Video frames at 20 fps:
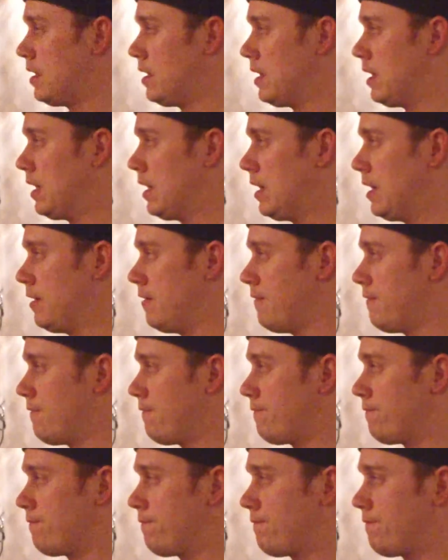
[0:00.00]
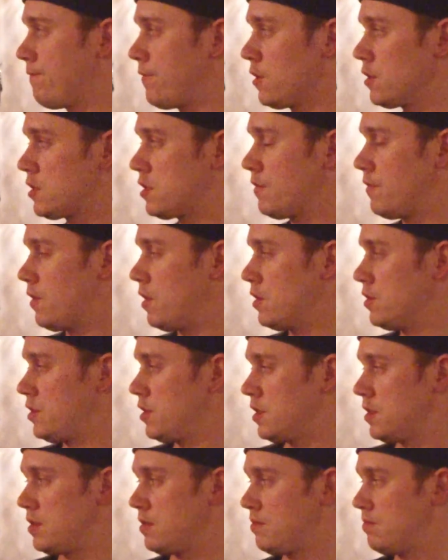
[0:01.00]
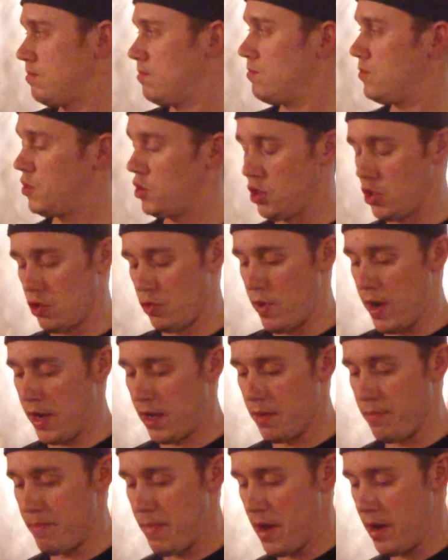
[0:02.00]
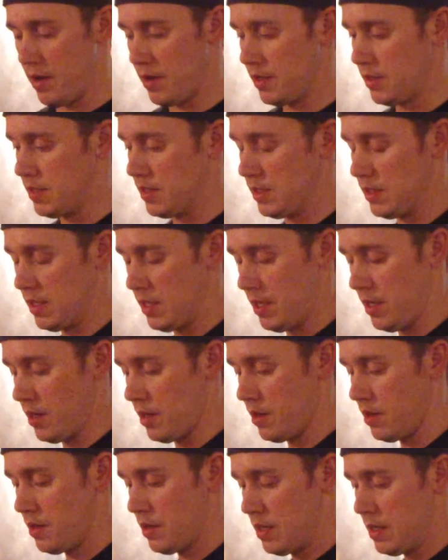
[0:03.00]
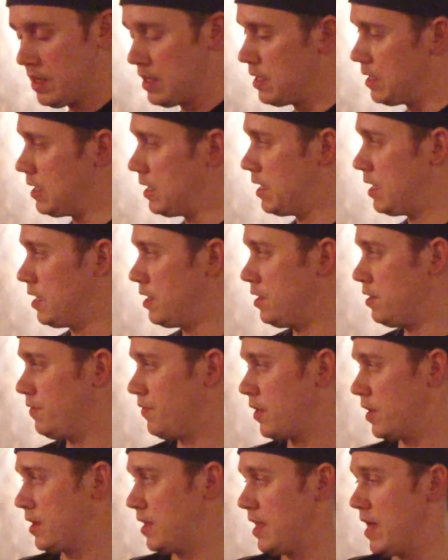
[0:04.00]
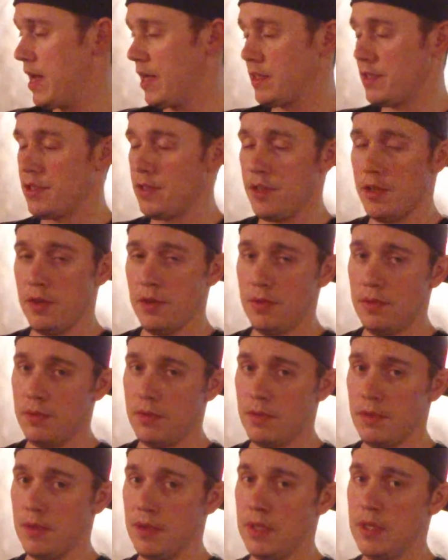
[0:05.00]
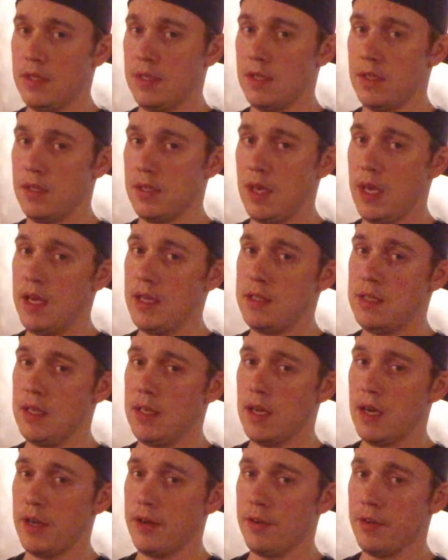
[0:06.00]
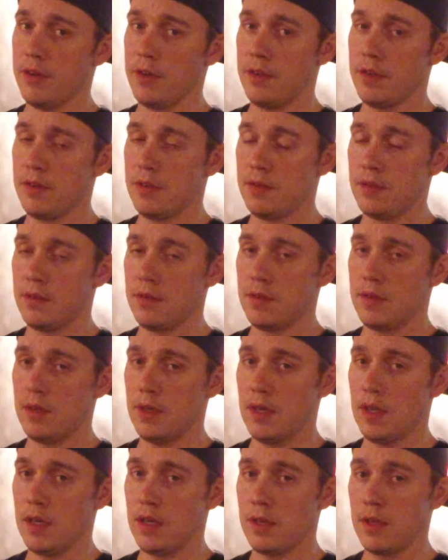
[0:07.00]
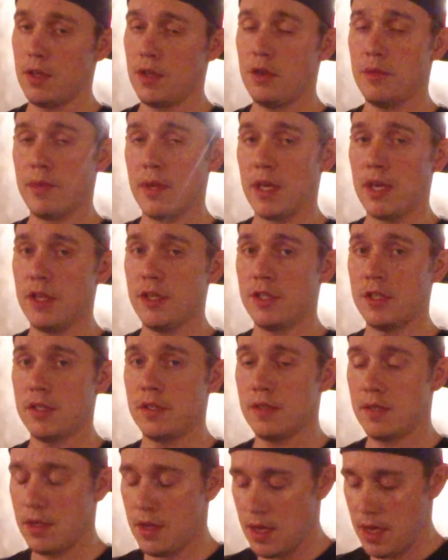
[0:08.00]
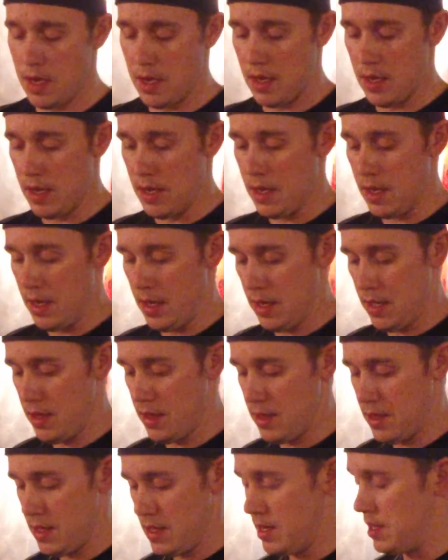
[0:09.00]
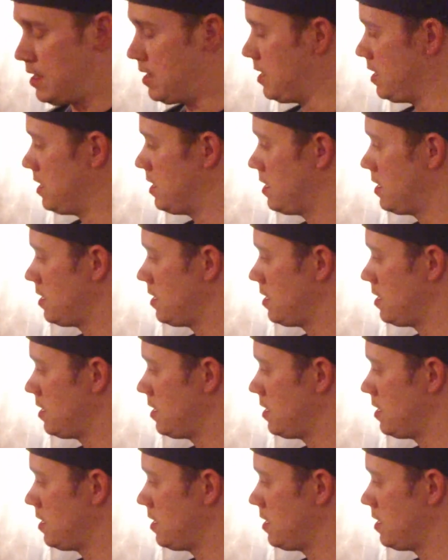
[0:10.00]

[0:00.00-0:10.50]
Uh, First of all, just direct comparisons here. You've got the X2. This is 1800 cubic inches, and the